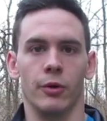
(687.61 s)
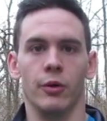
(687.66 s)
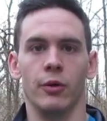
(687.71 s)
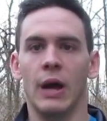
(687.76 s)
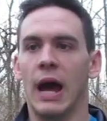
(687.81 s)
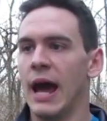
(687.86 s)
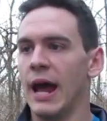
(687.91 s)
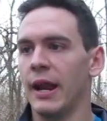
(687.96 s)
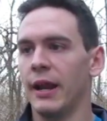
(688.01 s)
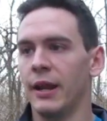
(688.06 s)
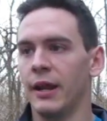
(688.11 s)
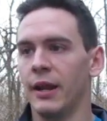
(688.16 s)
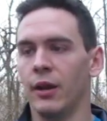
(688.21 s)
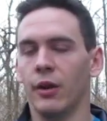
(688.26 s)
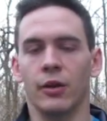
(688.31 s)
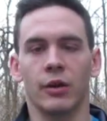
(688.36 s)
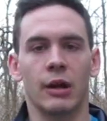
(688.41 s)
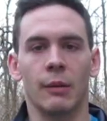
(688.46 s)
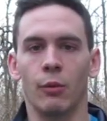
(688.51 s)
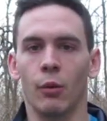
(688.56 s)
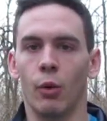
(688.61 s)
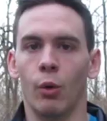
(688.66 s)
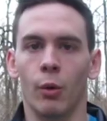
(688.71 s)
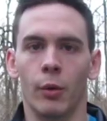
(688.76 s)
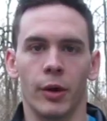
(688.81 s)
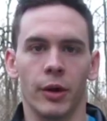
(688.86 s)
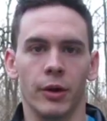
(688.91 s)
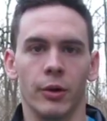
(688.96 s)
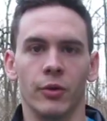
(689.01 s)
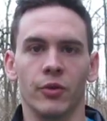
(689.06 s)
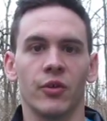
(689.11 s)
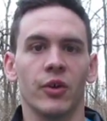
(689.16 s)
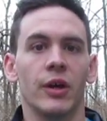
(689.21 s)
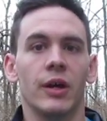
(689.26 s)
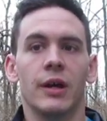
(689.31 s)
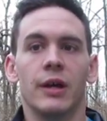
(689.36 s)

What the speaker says: You add it in a couple Oreos.